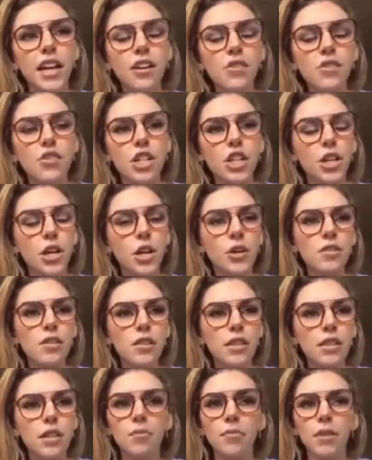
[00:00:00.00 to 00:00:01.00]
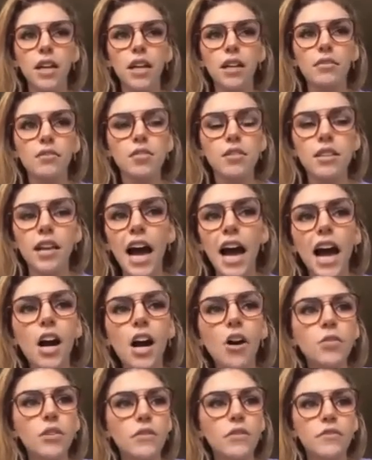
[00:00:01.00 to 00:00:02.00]
she ghosted me just
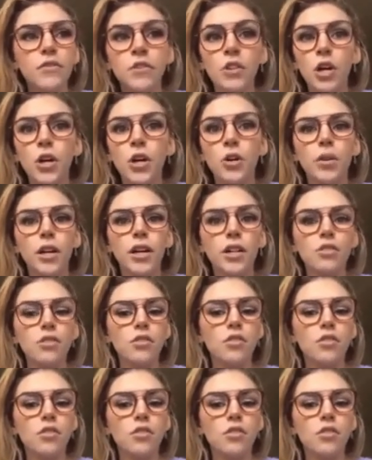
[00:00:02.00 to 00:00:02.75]
out of nowhere.